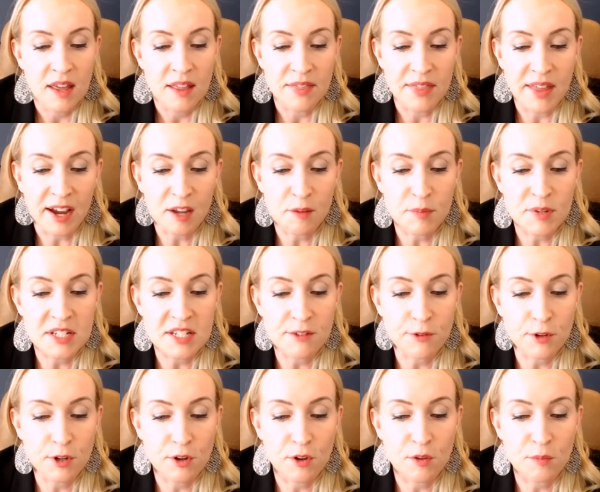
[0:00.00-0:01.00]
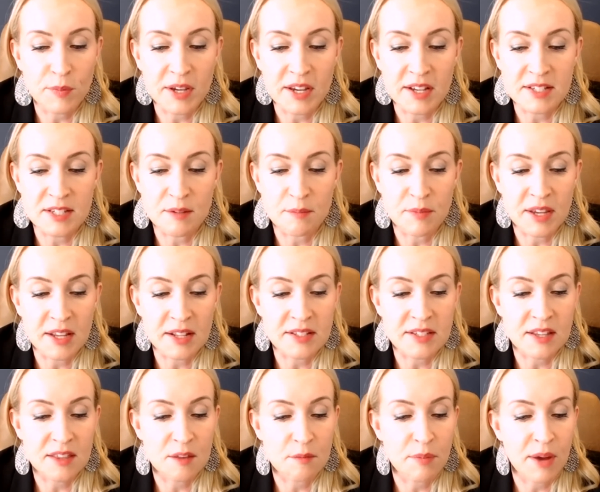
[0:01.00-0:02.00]
That can be difficult because it means
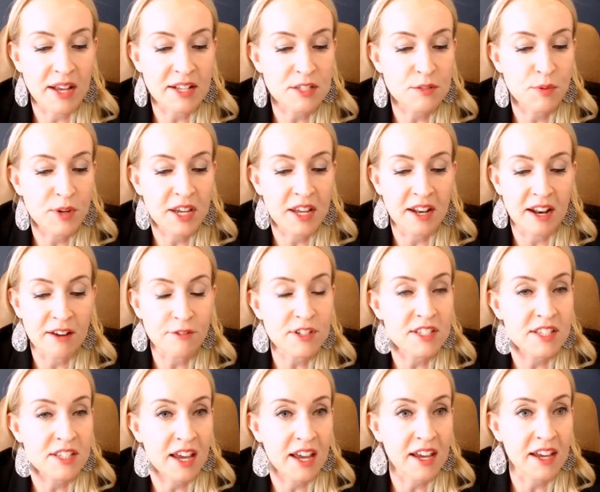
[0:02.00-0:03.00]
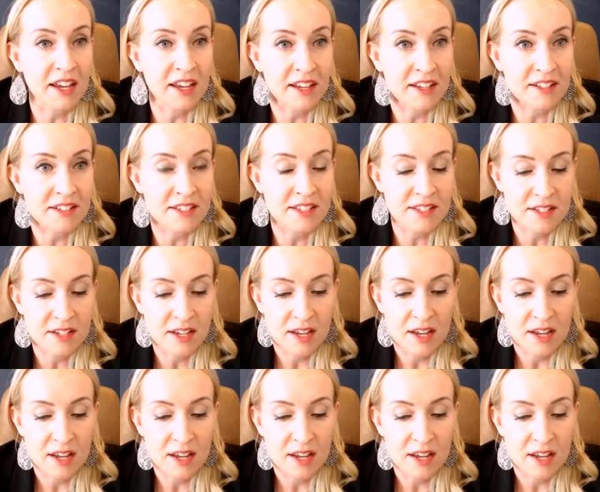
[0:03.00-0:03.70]
that the best we can ever say is,